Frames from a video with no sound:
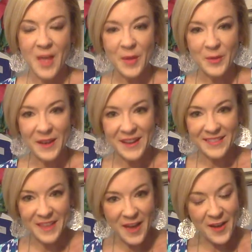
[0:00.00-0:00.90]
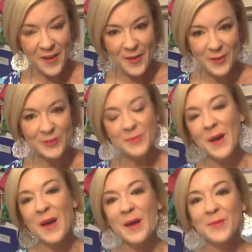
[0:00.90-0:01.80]
Well, hello to
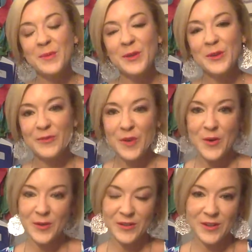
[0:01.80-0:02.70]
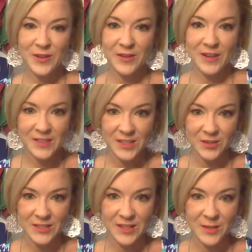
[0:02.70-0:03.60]
my beautiful new
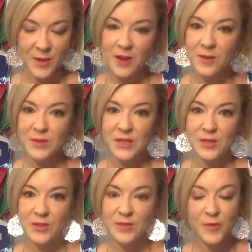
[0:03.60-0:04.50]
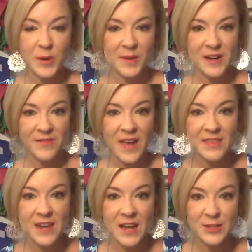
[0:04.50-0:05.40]
consultant. Welcome to the Fort and Berry
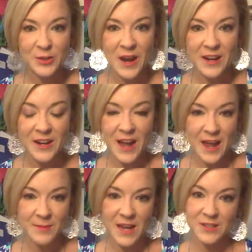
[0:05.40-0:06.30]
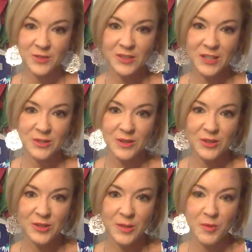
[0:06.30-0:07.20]
Faith National Area. I am National Sales
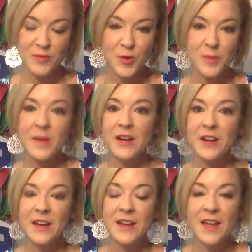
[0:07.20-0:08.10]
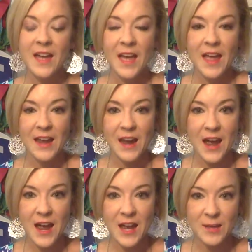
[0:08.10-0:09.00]
Director Summer Fort and Berry, and
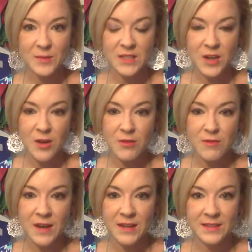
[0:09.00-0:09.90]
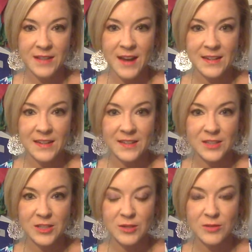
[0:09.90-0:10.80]
I am so excited
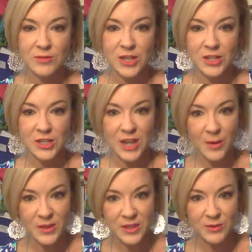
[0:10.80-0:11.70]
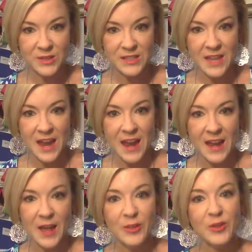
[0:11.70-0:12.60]
to just share with you today
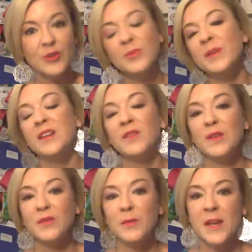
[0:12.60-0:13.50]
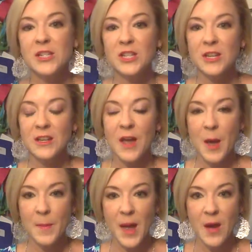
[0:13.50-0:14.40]
a little bit of information
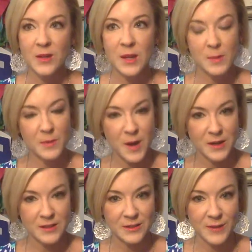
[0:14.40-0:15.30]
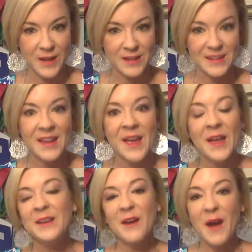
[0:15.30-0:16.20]
about keeping product on hand.
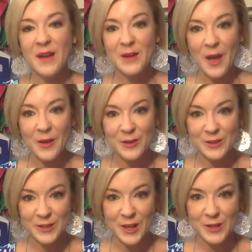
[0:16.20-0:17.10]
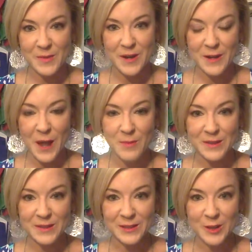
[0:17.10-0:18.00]
Now, I know you're just getting your Mary Kay
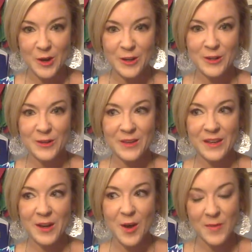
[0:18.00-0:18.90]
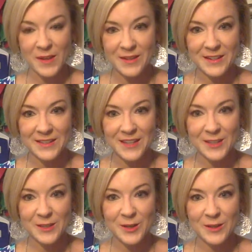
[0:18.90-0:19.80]
business started and you're thinking, oh my goodness, I
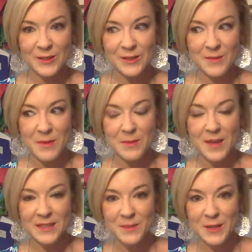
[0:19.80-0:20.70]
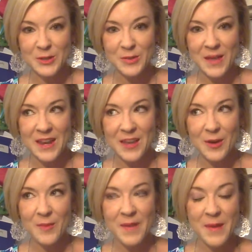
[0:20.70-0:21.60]
just started this to maybe make some extra money.
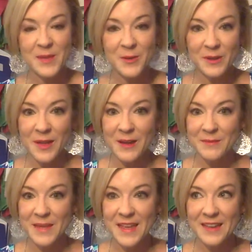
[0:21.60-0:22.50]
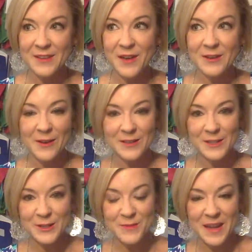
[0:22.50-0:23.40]
Or maybe you were like me and you had no
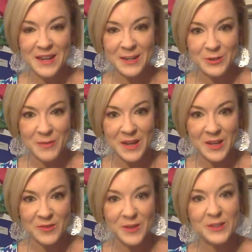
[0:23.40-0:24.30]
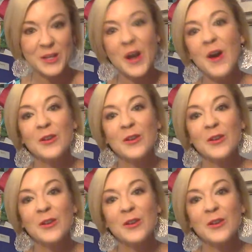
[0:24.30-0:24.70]
intention of making extra money at first at all.